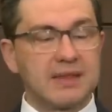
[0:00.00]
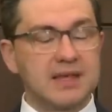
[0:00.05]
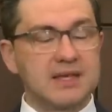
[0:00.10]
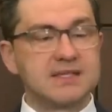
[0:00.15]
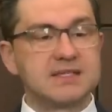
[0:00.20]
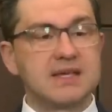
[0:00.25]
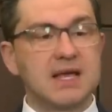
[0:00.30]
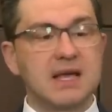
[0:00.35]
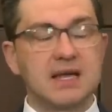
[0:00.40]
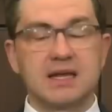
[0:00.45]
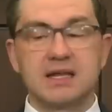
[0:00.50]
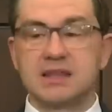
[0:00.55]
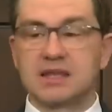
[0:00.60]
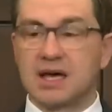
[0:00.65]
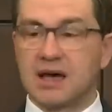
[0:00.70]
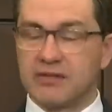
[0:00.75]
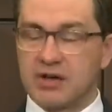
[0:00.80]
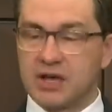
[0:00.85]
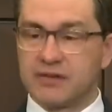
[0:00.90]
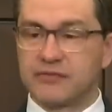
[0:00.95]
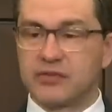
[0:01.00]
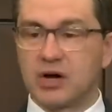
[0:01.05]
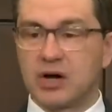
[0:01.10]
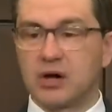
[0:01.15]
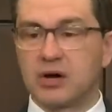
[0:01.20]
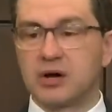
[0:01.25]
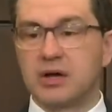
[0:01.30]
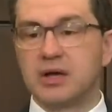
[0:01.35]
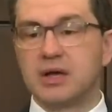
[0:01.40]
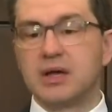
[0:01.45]
Conservatives
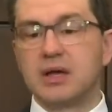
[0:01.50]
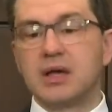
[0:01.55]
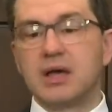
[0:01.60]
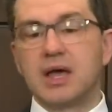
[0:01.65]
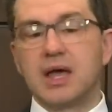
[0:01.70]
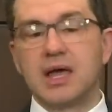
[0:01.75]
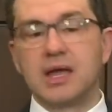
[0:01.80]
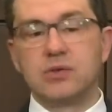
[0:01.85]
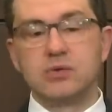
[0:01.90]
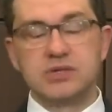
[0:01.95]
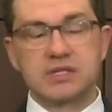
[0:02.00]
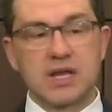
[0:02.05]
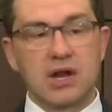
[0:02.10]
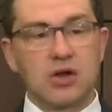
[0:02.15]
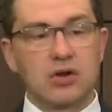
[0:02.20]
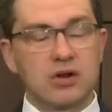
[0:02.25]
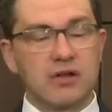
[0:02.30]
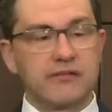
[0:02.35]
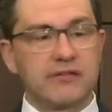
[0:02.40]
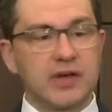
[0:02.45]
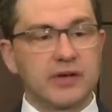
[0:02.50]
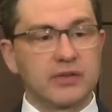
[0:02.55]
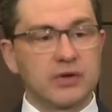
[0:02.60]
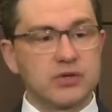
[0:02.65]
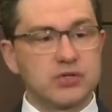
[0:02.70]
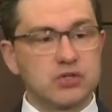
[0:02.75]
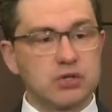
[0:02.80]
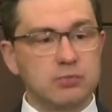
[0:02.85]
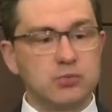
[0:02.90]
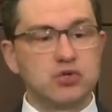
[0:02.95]
will be defending
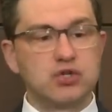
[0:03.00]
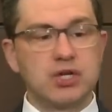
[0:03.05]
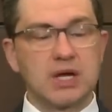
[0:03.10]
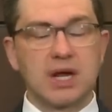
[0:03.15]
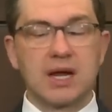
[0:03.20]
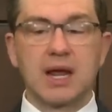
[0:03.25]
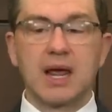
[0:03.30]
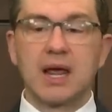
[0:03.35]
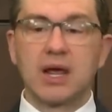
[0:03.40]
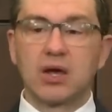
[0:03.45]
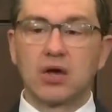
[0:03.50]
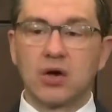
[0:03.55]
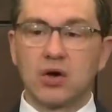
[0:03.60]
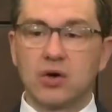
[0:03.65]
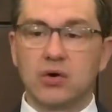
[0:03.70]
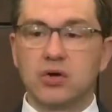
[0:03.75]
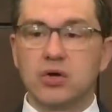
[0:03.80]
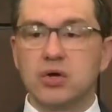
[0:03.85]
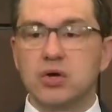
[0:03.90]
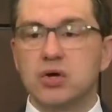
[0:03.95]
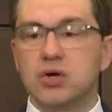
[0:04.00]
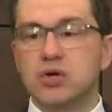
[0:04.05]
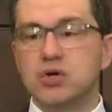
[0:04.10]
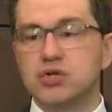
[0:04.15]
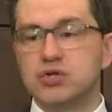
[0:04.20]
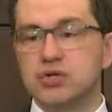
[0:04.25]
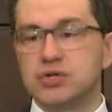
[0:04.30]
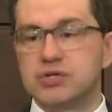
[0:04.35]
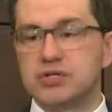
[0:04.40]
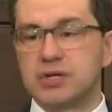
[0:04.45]
taxpayers and Canadians
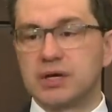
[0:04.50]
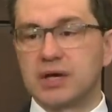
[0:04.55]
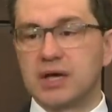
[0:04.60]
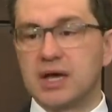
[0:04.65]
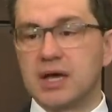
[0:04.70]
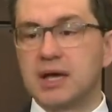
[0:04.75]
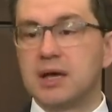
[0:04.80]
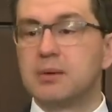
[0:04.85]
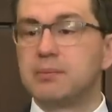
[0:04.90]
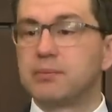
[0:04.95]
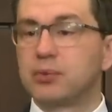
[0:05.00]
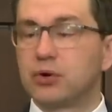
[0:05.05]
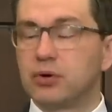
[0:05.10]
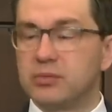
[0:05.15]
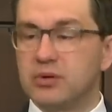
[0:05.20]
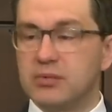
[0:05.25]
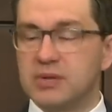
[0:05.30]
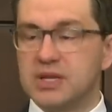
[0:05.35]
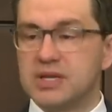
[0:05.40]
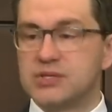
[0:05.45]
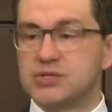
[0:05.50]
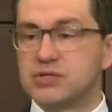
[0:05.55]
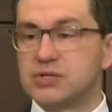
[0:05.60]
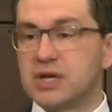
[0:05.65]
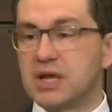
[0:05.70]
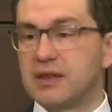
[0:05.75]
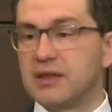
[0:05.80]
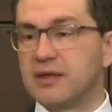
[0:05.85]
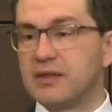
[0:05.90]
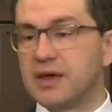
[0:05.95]
who work hard, and we will
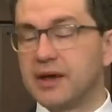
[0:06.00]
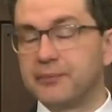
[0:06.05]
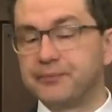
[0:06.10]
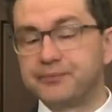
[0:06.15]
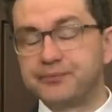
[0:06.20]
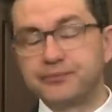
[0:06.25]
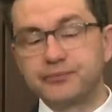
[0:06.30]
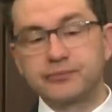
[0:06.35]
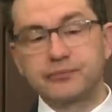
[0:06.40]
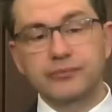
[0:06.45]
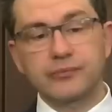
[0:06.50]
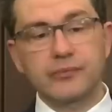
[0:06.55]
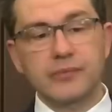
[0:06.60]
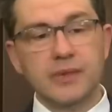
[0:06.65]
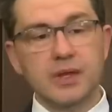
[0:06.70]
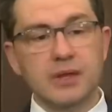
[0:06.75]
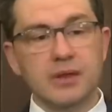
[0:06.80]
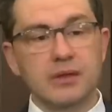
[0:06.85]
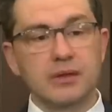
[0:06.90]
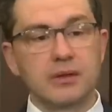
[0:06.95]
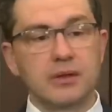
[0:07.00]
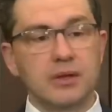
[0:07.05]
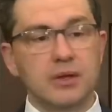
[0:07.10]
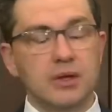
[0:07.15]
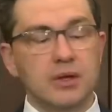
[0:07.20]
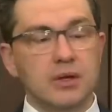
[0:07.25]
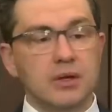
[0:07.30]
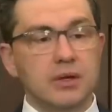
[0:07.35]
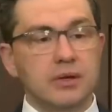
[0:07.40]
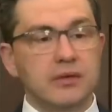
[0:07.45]
do this in this budget and
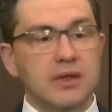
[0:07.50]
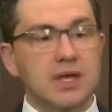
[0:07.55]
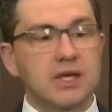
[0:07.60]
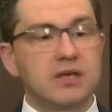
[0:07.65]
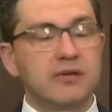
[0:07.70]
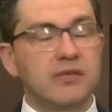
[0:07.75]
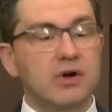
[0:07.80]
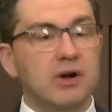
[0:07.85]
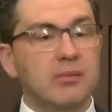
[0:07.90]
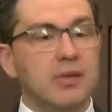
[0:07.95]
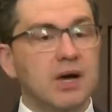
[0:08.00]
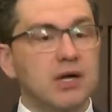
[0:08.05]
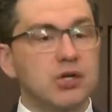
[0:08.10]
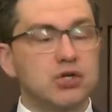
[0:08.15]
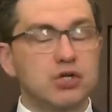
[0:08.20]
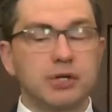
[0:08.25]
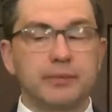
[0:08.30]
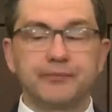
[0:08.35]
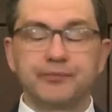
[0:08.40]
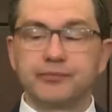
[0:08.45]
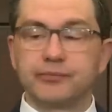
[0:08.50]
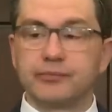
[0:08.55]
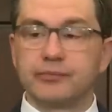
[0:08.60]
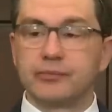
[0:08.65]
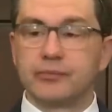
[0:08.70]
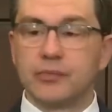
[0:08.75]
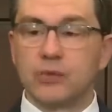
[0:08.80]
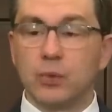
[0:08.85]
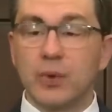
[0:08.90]
once Thank I am Prime much. Minister of Canada.